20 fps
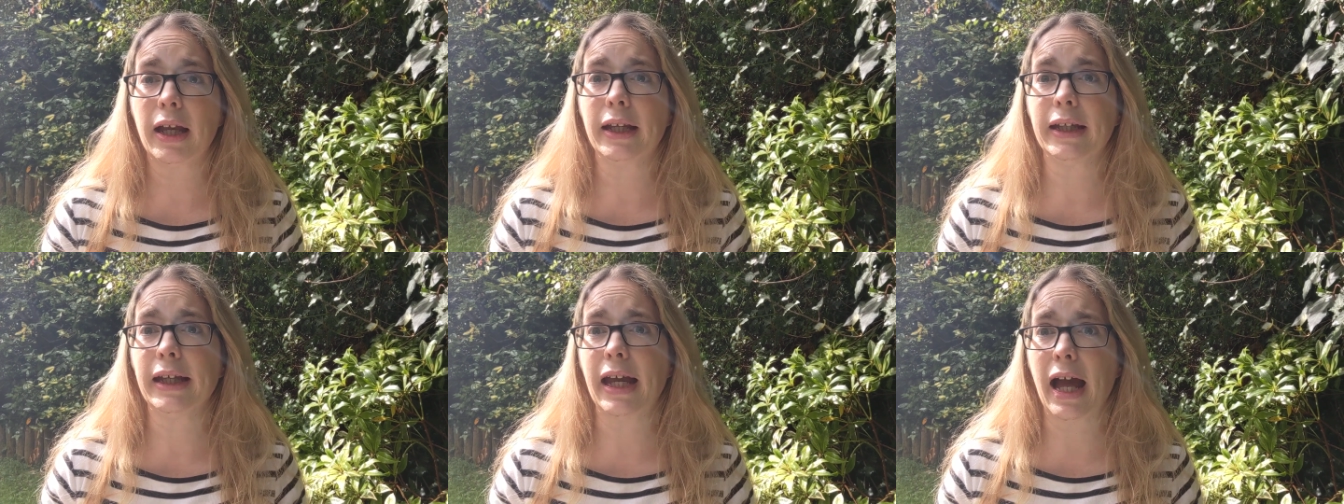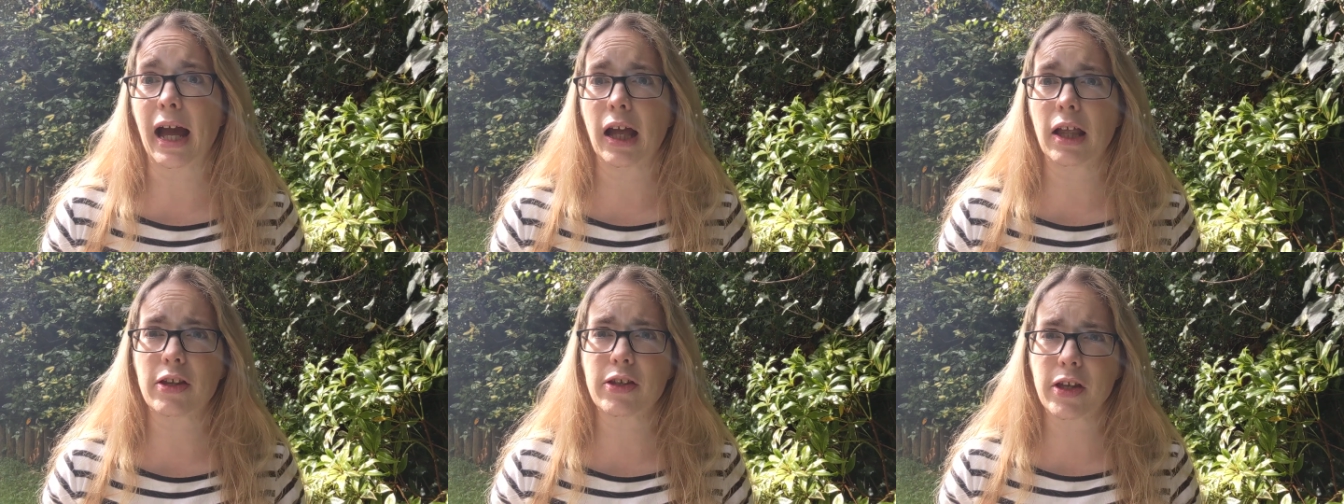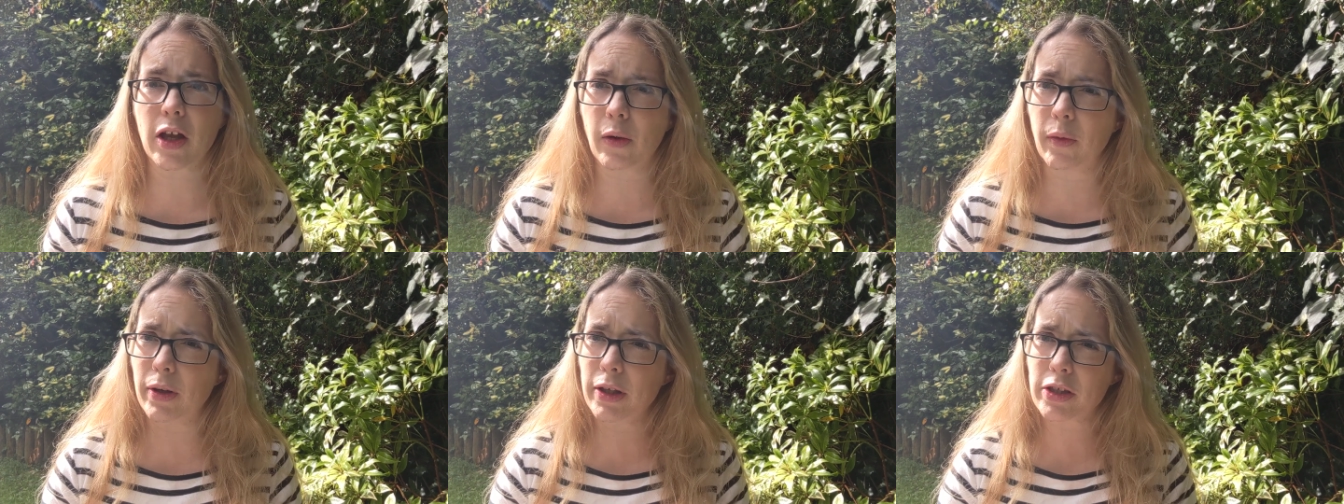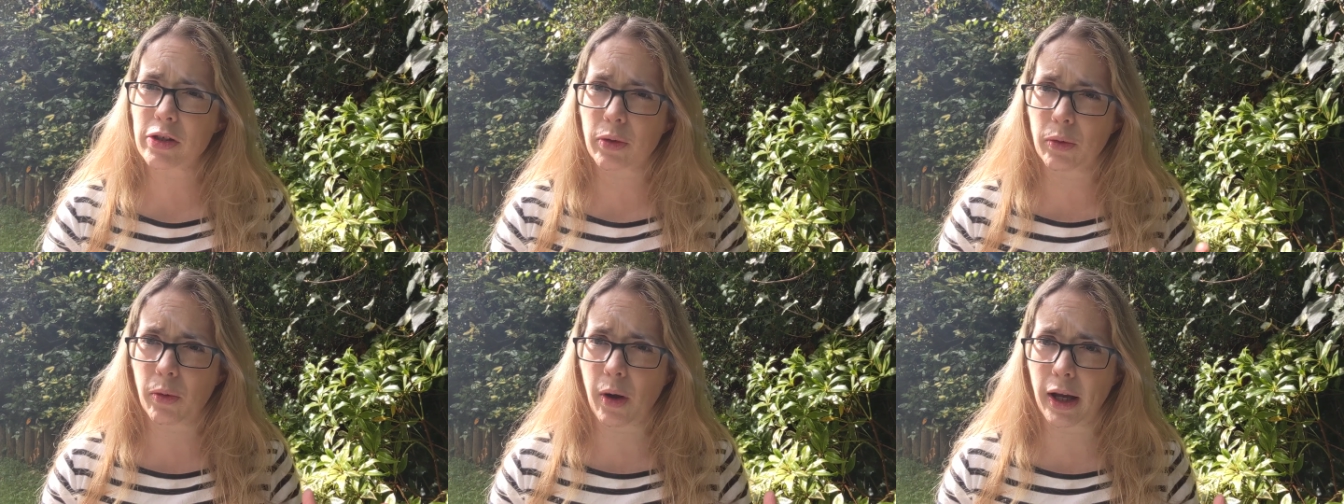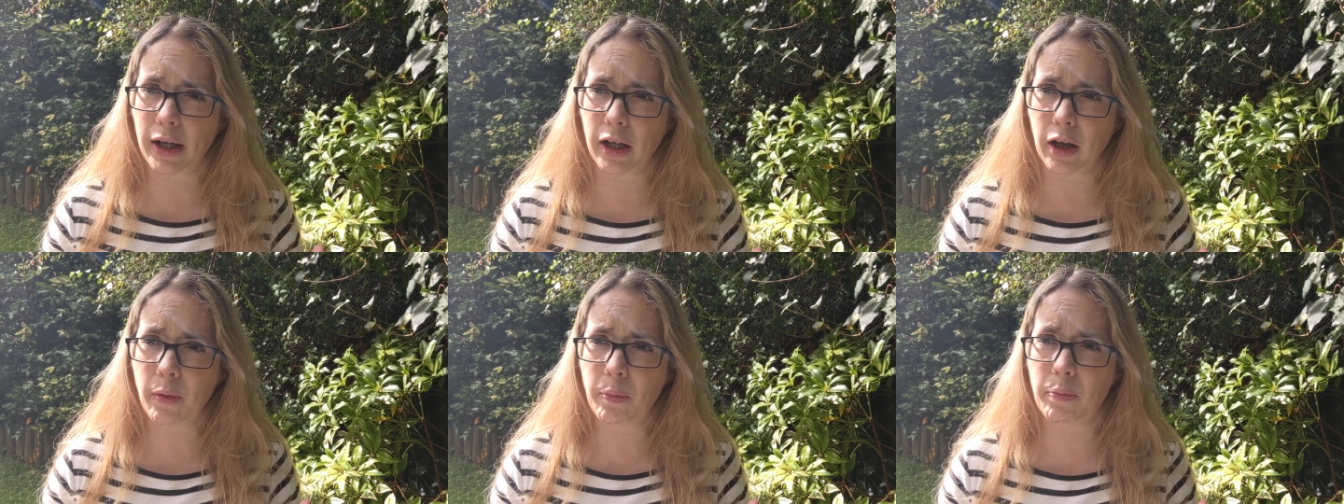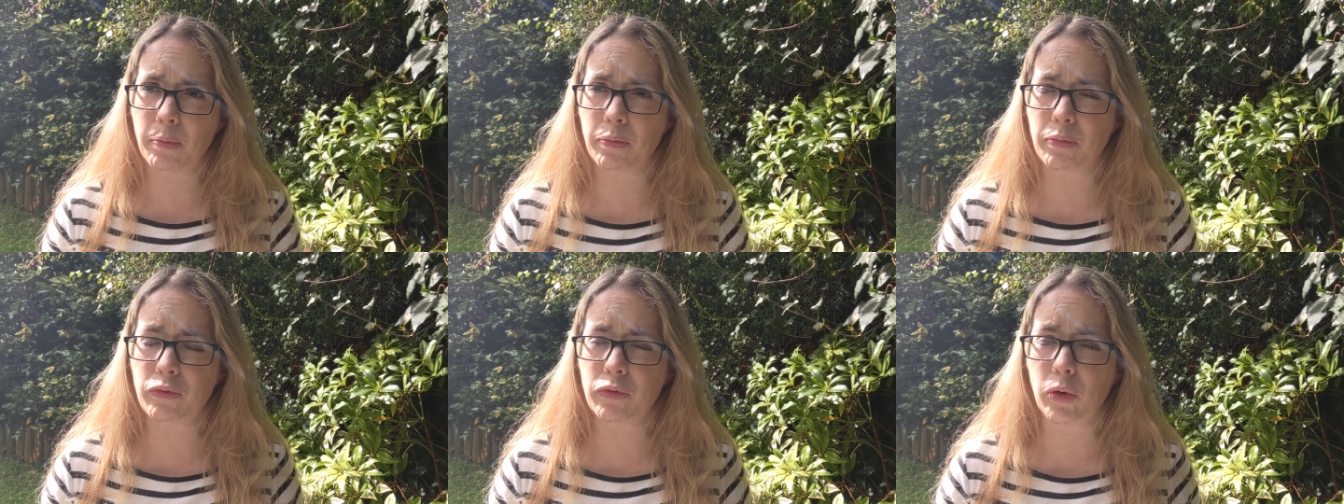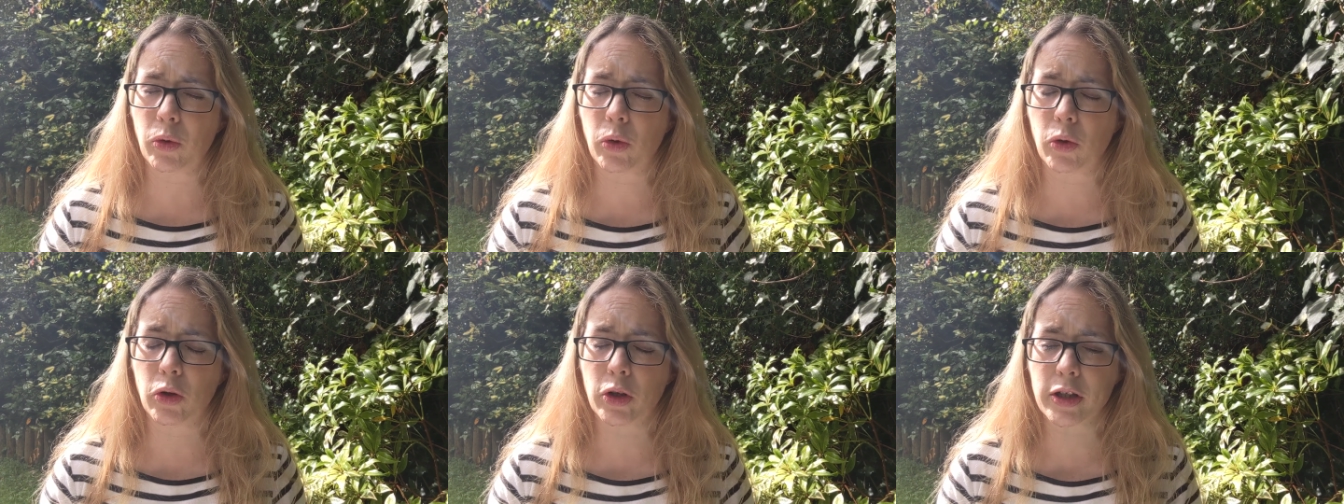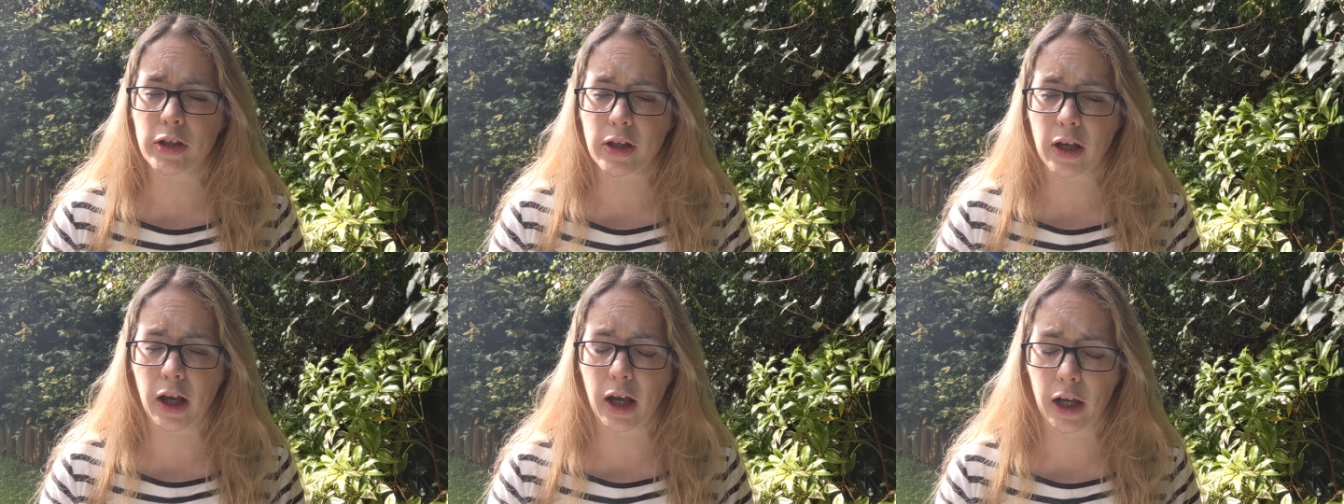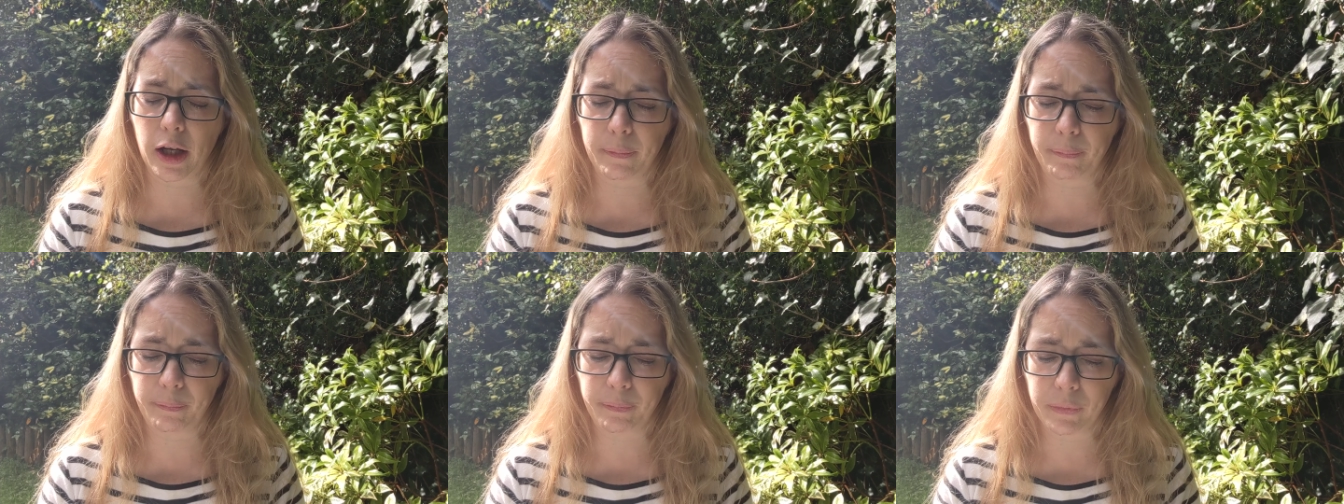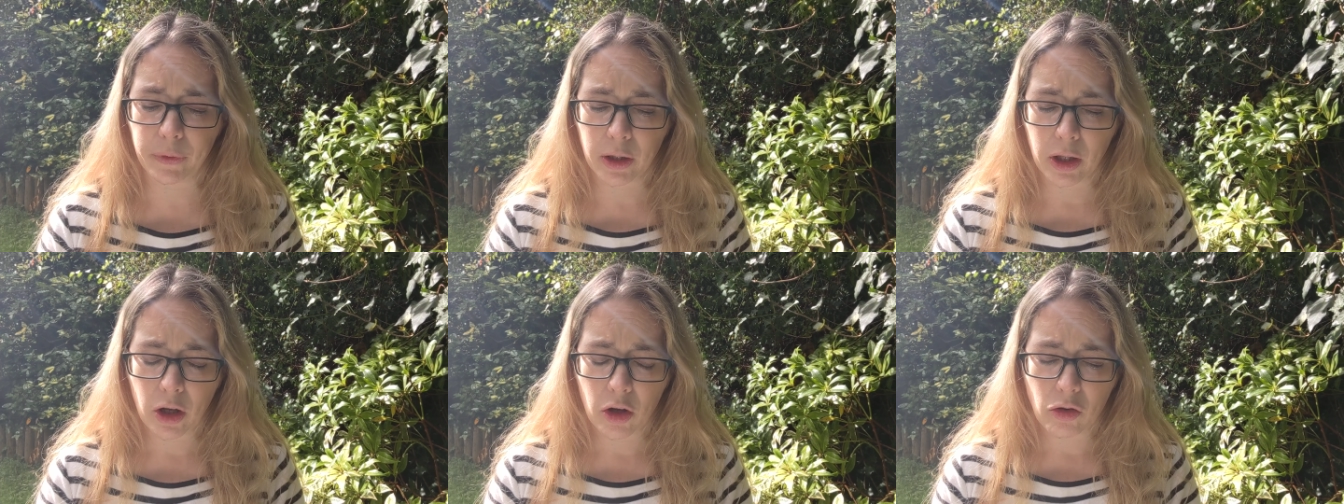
Yeah, so it's quite a broad um,